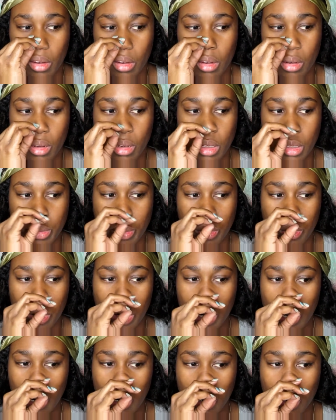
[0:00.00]
this
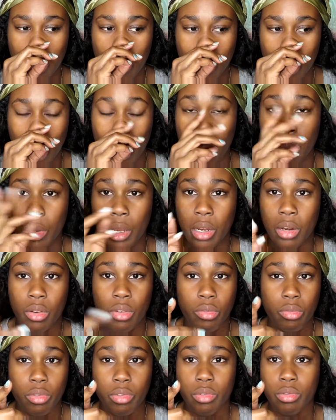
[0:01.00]
point, I'm in the
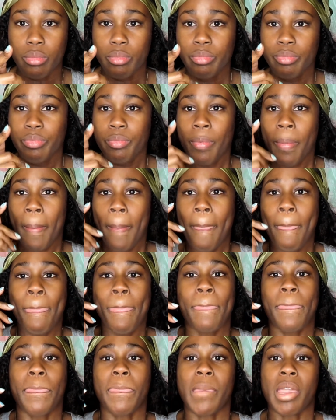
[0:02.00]
room.
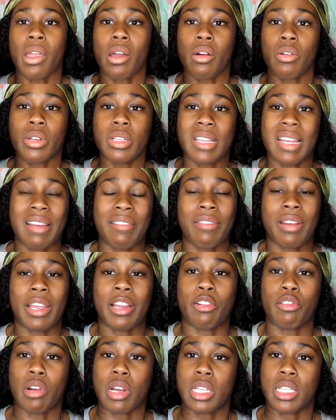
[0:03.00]
They always have
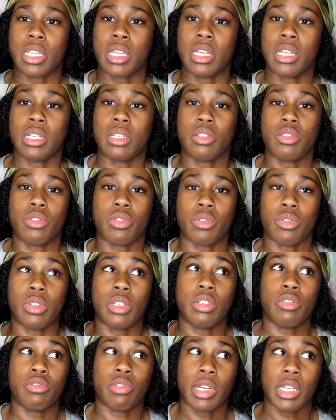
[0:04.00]
like residents. So
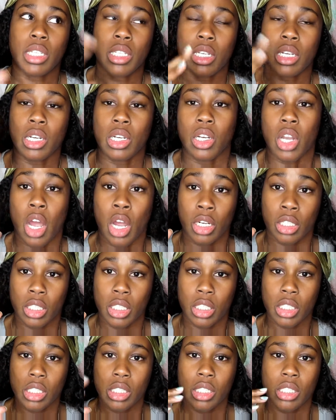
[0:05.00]
these resident
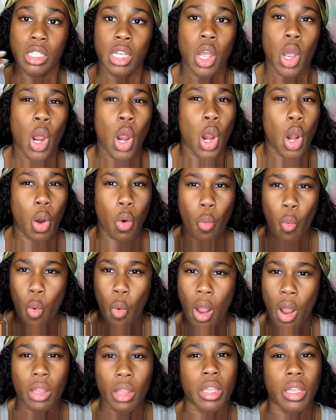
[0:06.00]
doctors are
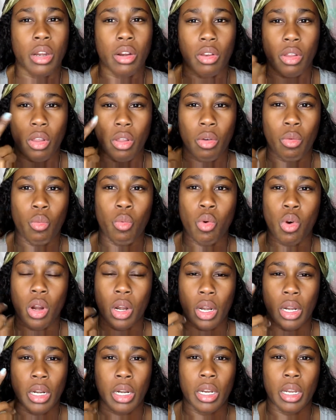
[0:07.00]
walking in the
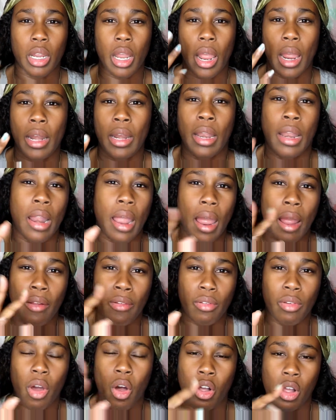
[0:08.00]
ward, and at
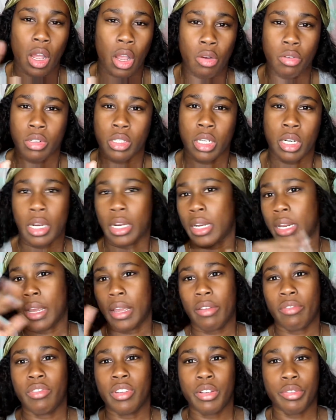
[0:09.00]
all hours of night they
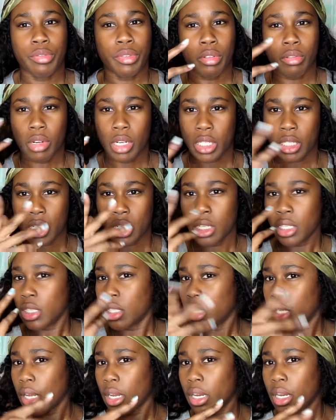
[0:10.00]
have different
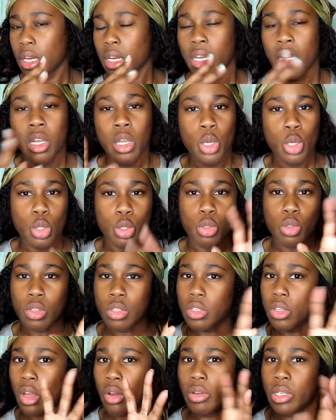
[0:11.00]
residents. Like, so
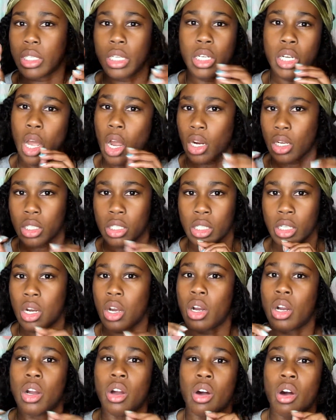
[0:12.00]
there's always a doctor
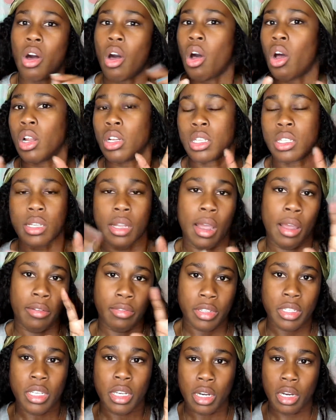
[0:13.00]
on call on staff
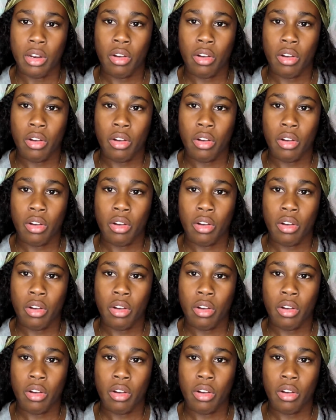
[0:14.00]
sitting